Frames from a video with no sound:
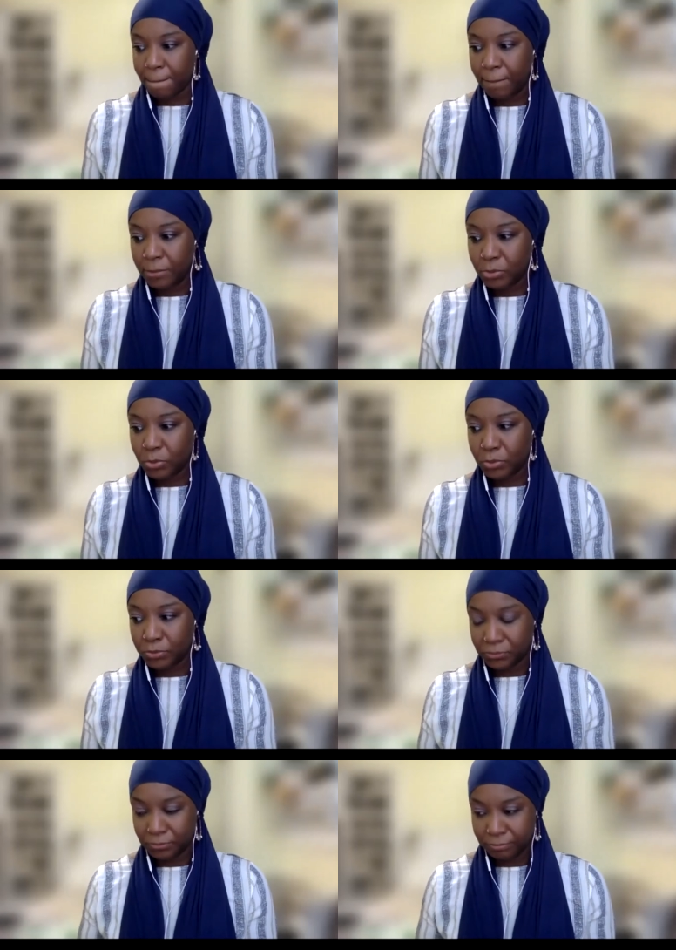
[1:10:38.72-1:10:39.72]
sort
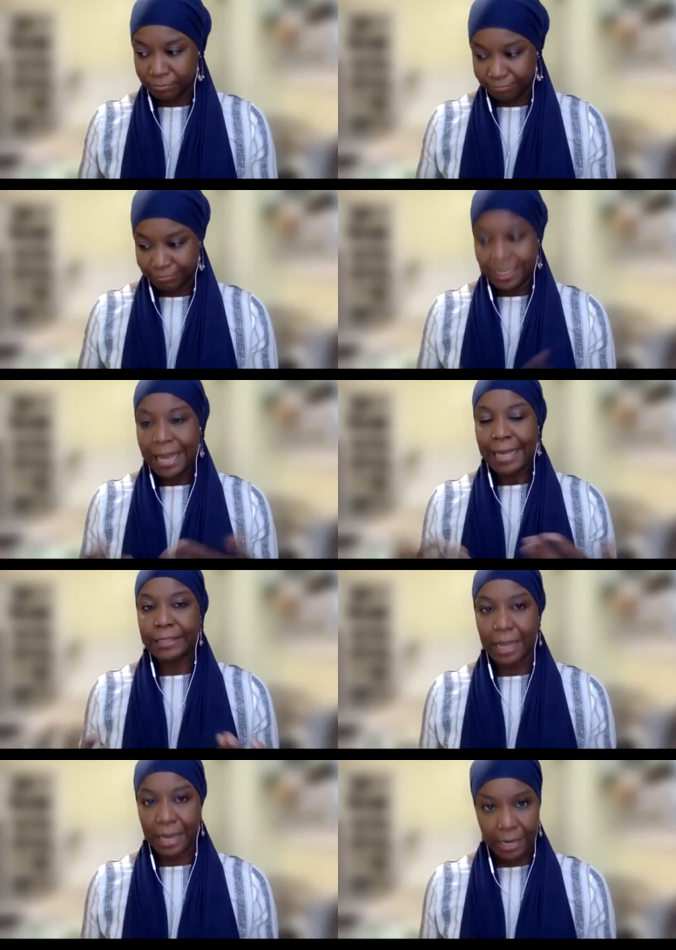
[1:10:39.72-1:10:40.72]
of
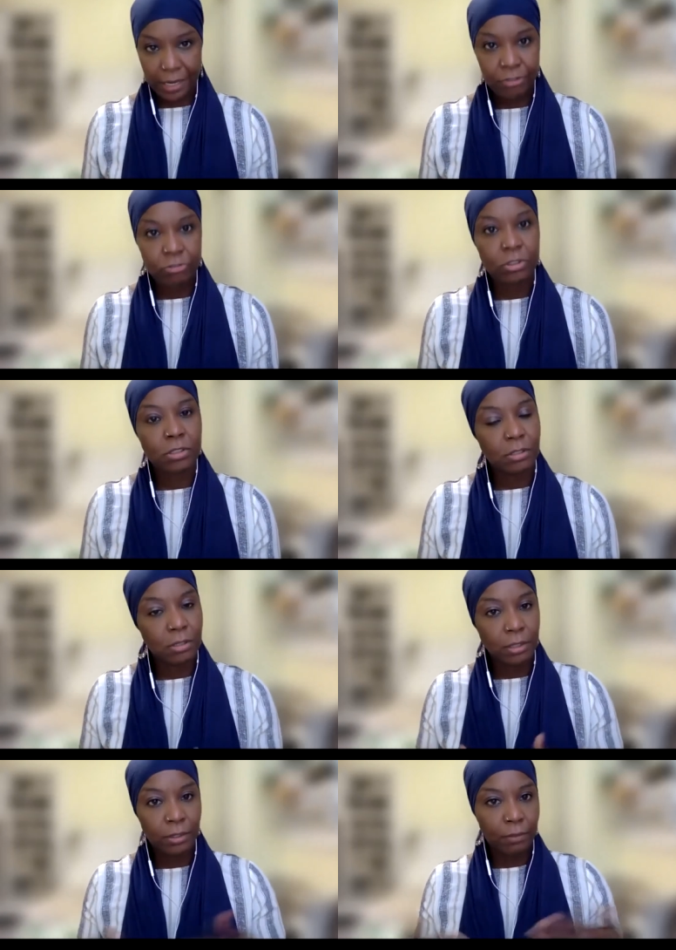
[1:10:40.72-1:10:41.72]
highlighted
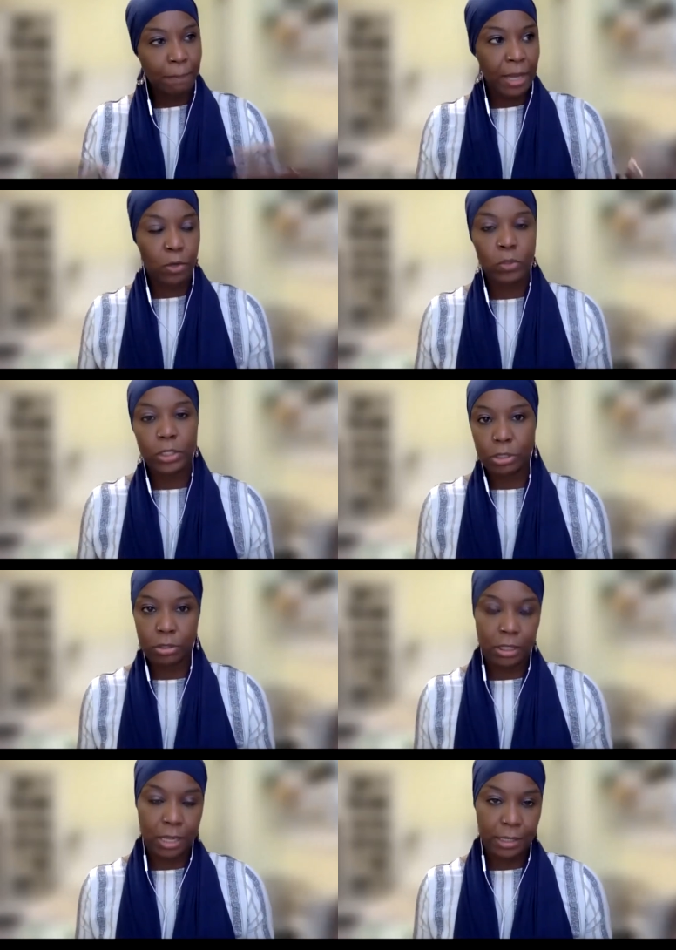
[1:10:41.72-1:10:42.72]
my own
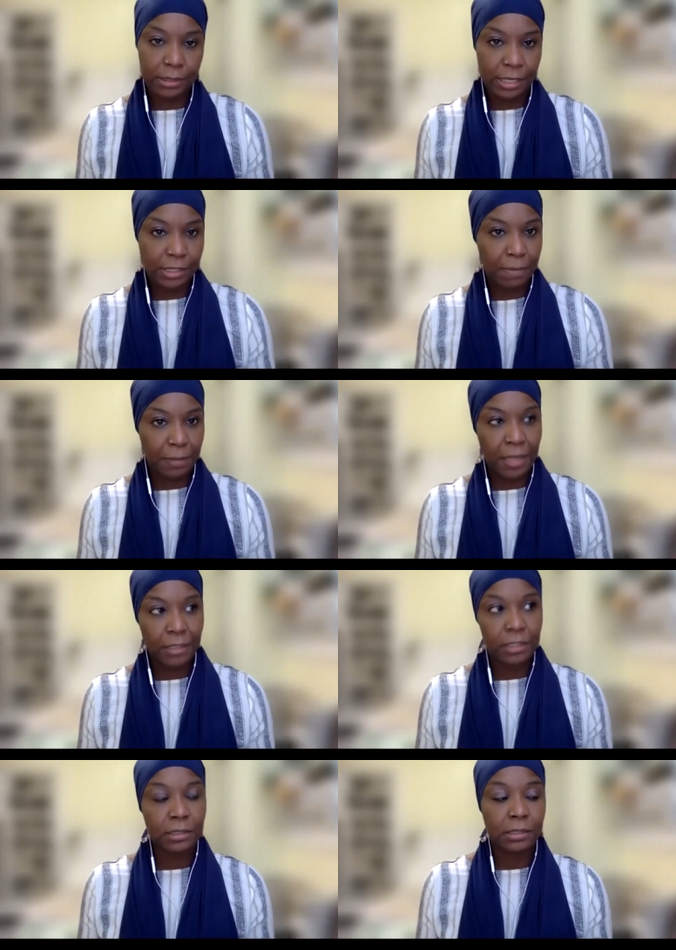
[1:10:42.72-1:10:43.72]
internalized
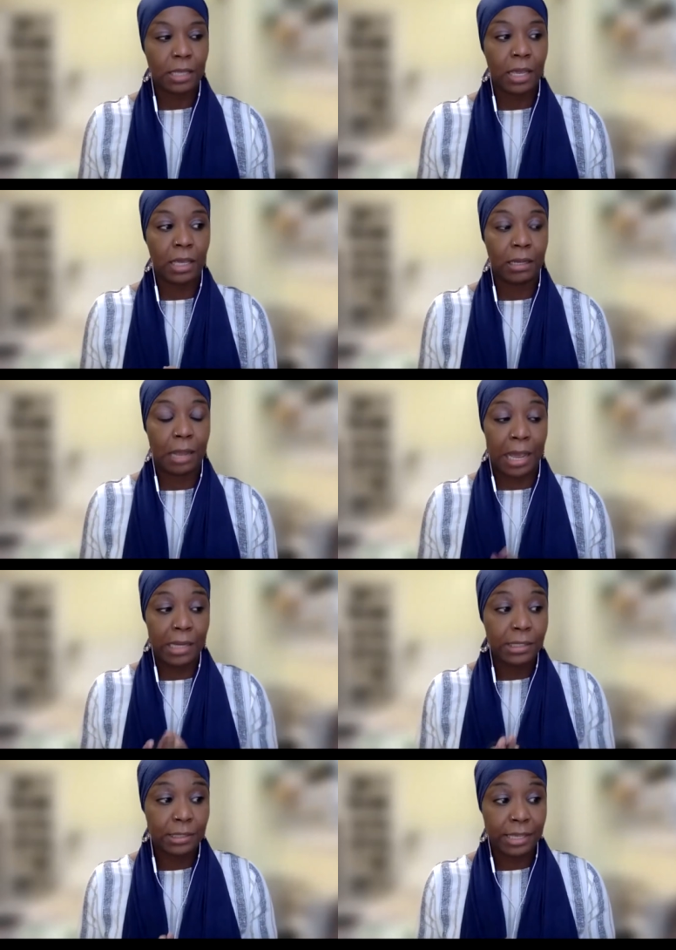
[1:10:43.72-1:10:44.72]
anti-Blackness, and I
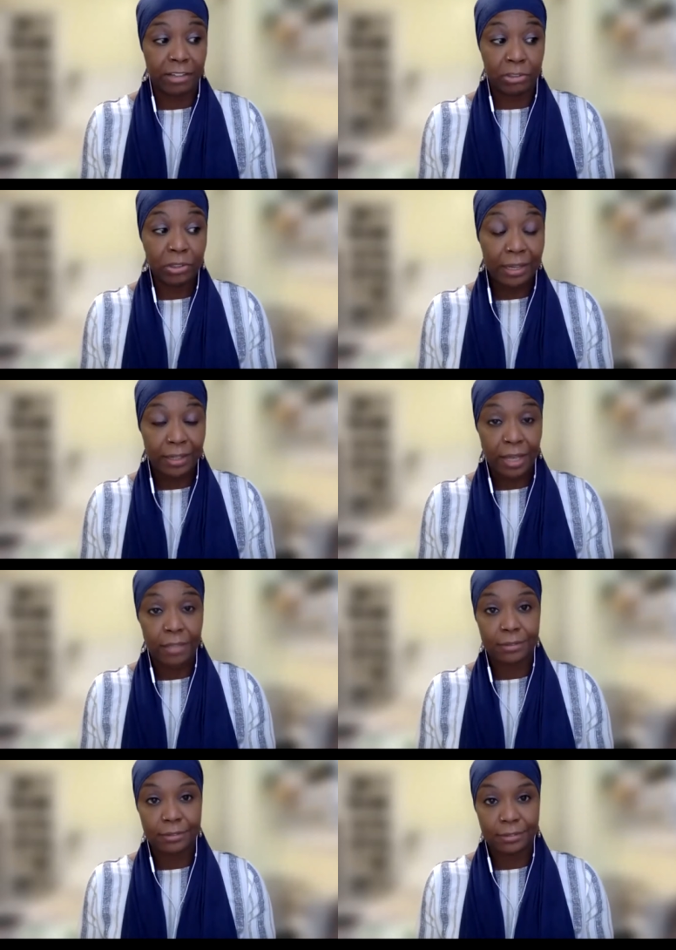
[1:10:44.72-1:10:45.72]
need to take a look at that,
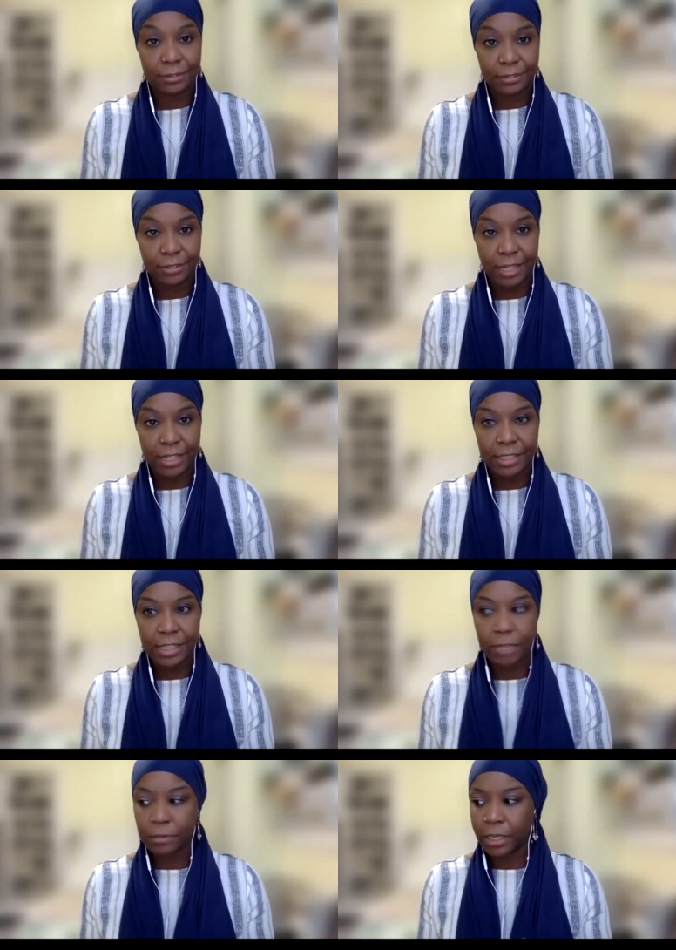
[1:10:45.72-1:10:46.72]
right?
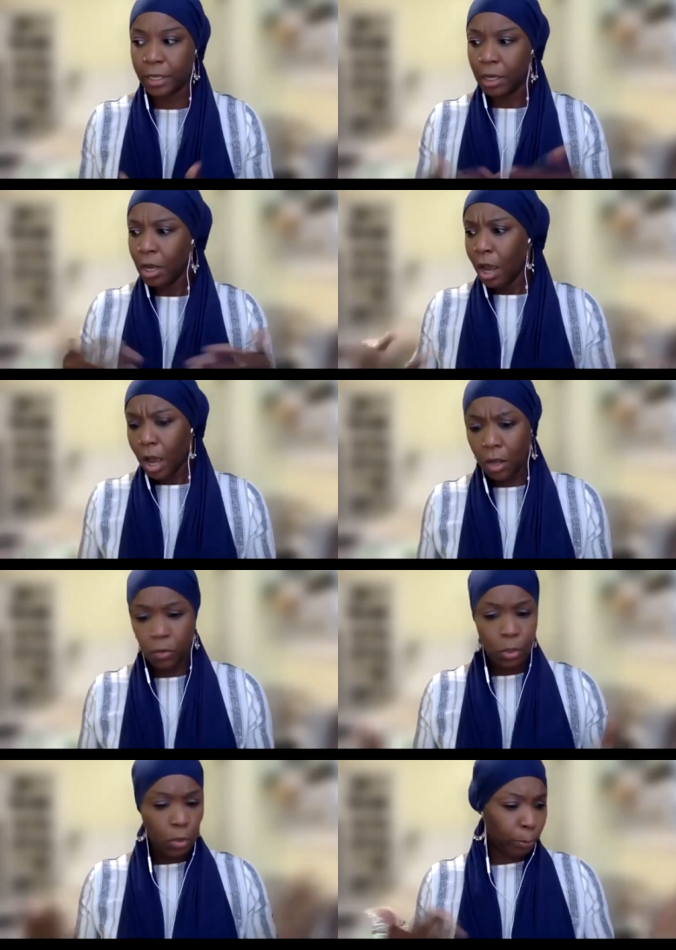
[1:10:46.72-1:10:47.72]
Instead, it was like,
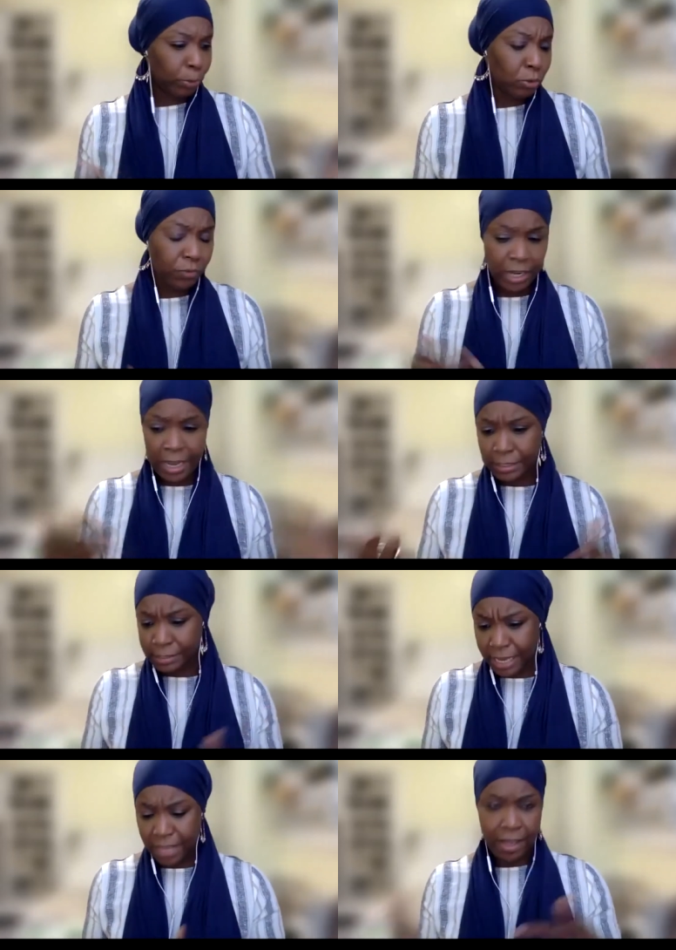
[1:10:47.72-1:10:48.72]
oh, prove it. I didn't
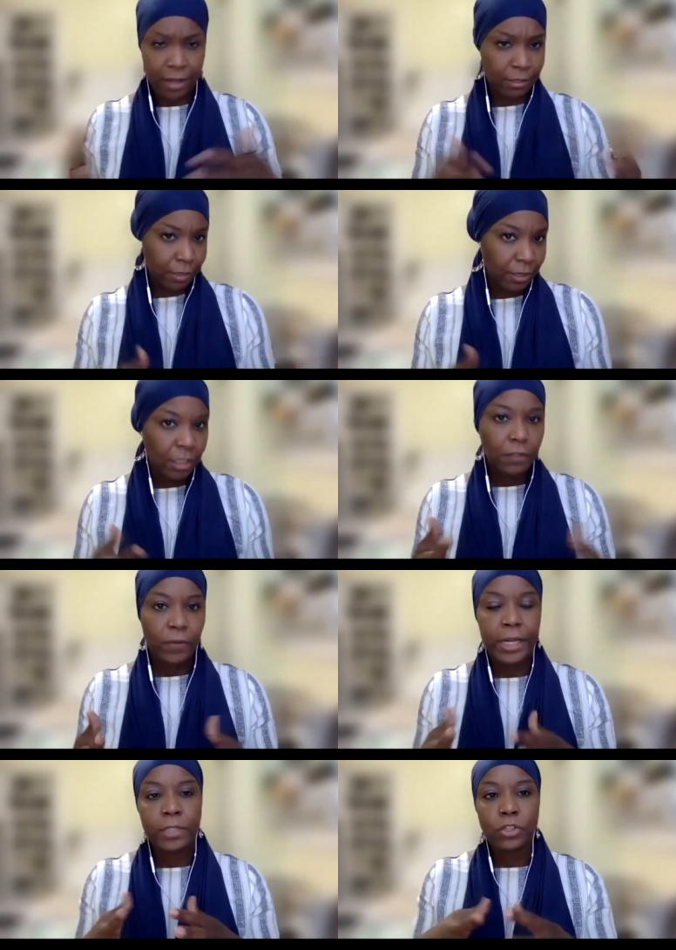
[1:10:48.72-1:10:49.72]
say that,
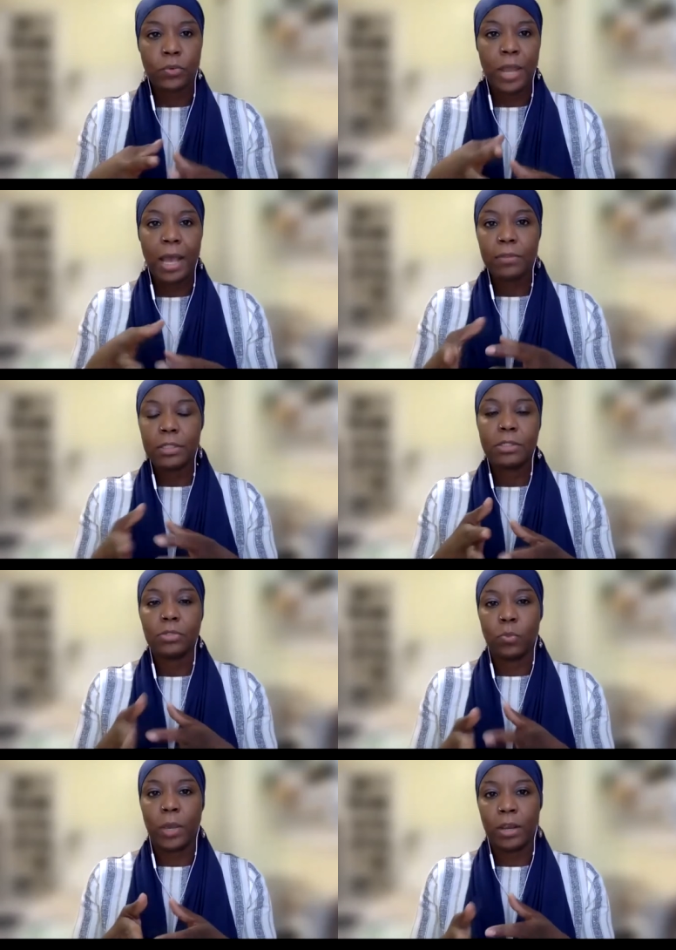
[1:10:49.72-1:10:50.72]
right? And so now this
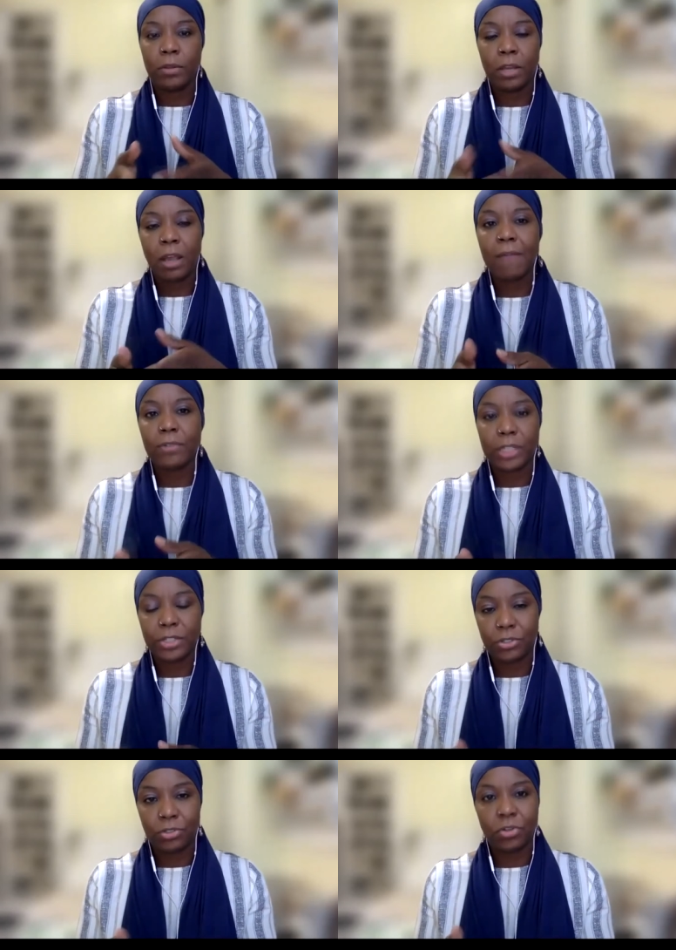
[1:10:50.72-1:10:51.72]
is where the
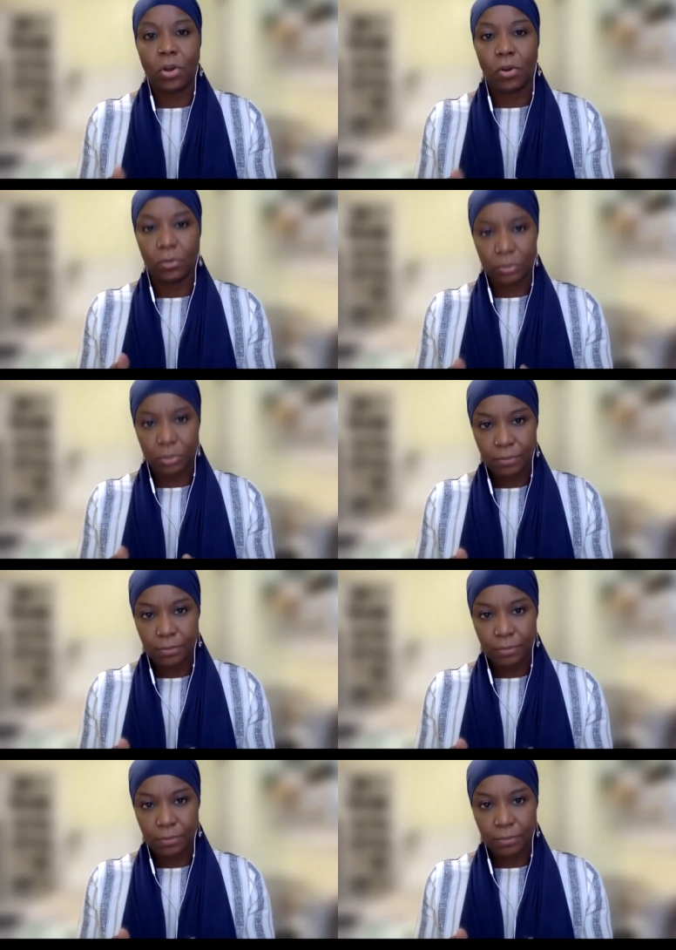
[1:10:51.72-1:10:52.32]
conversation stalls,